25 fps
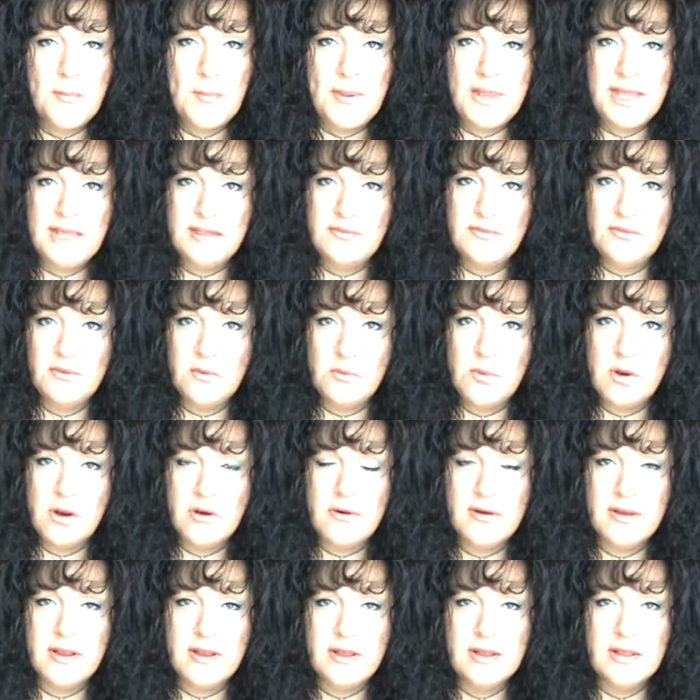A peaceful
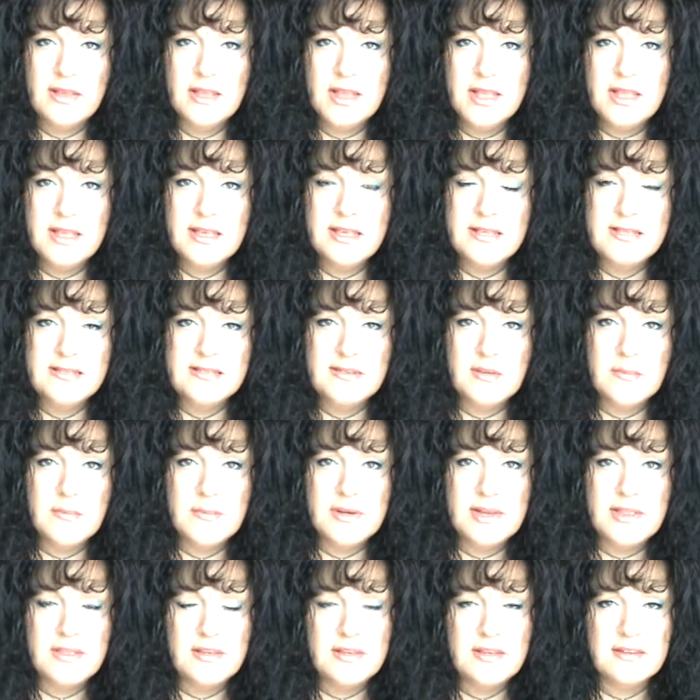warrior is
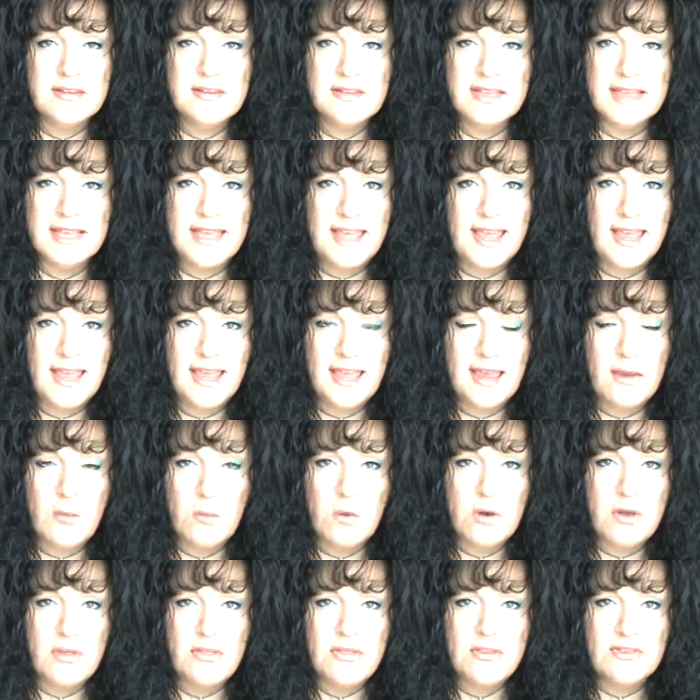somebody that doesn't care
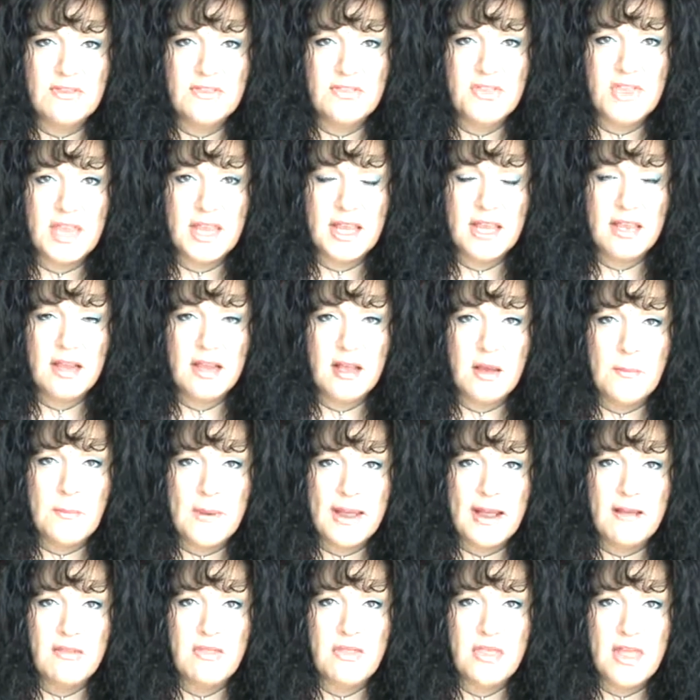what others think
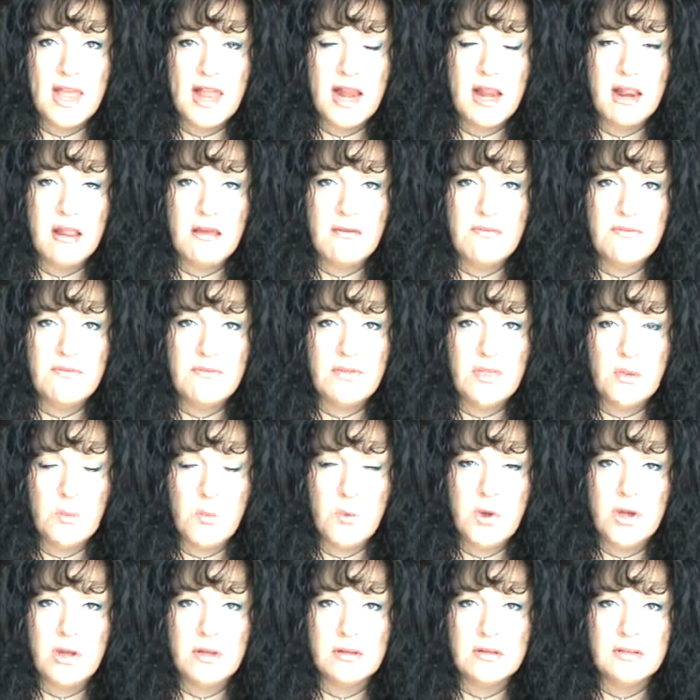about their love for the
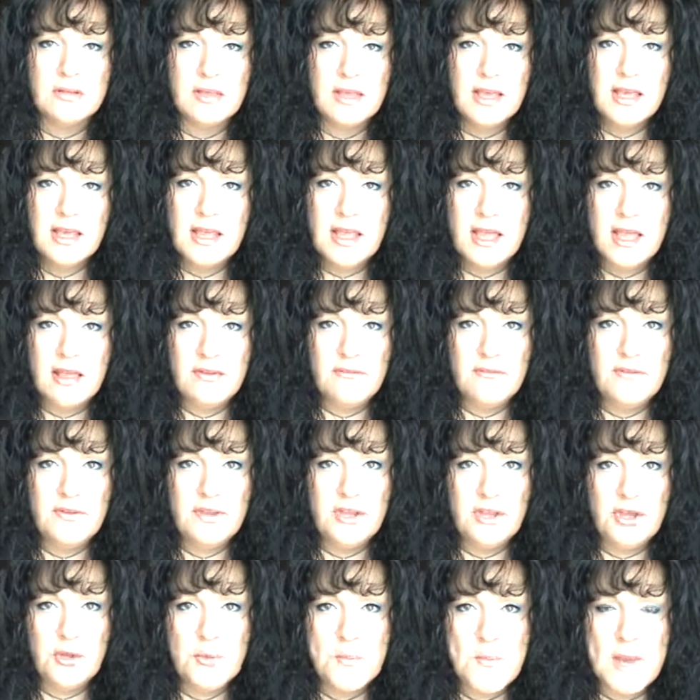world and for
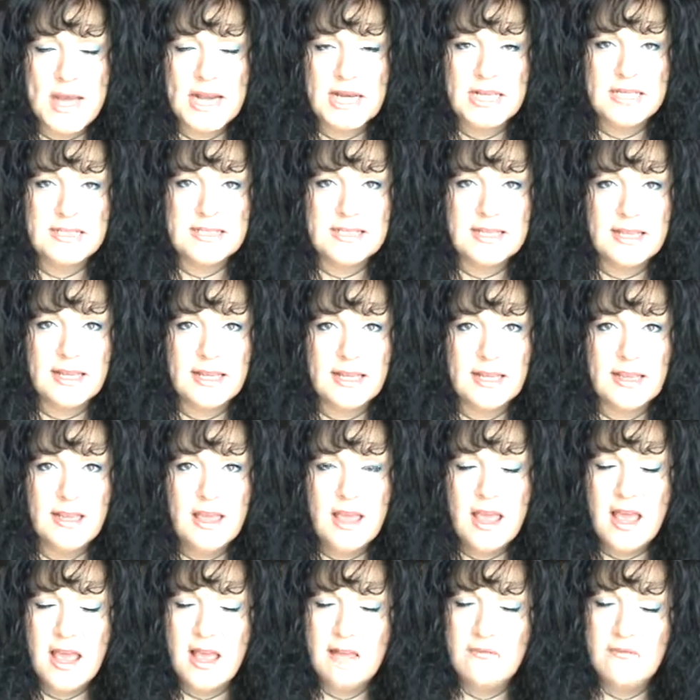humanity
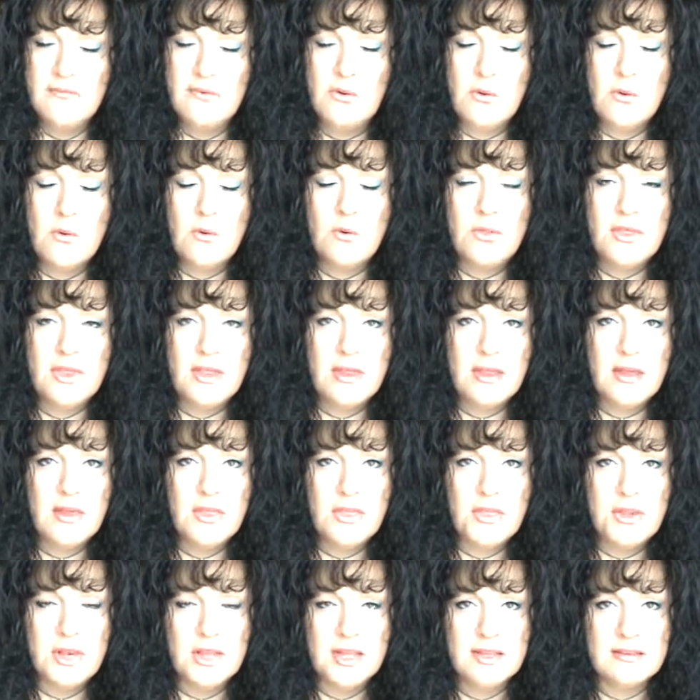and for all the
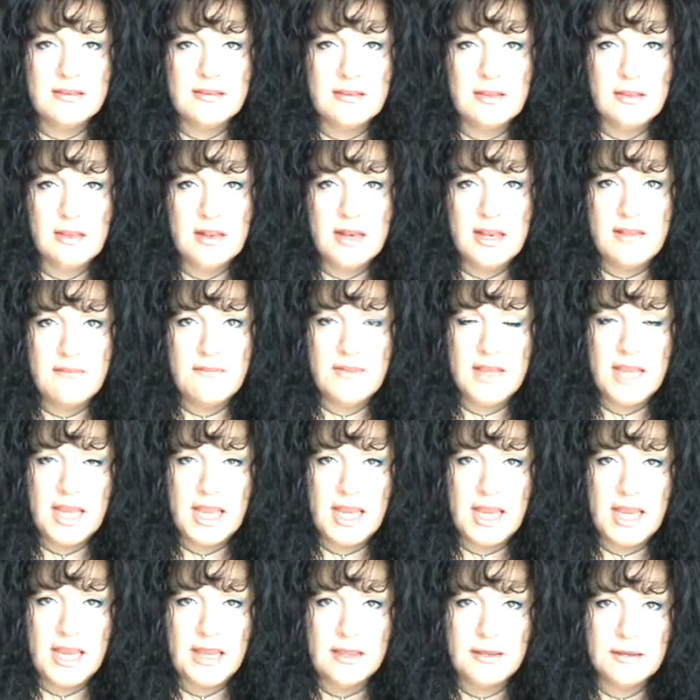earthlings that are living
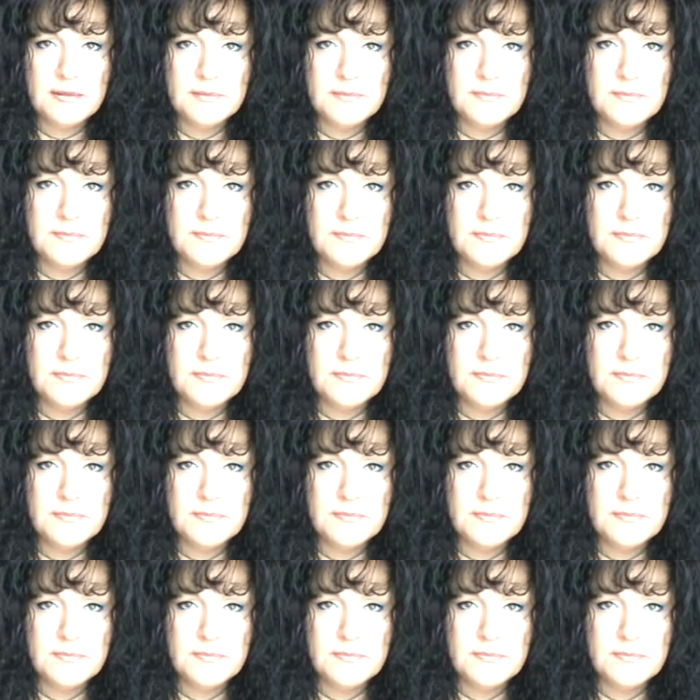here.